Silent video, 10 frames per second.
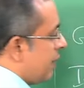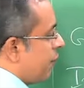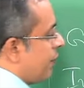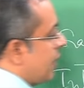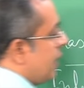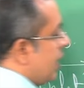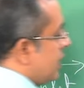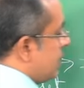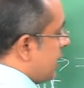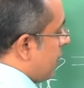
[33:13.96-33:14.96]
if
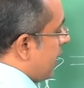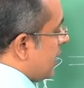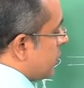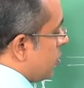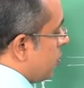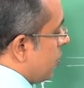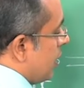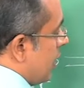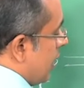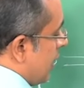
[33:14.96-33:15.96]
this requires you know
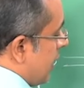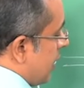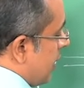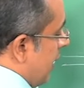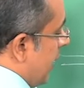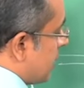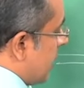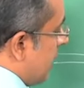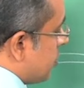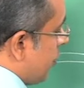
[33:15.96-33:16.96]
x
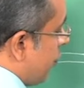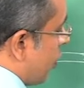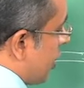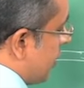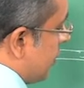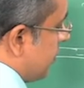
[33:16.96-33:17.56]
grams of water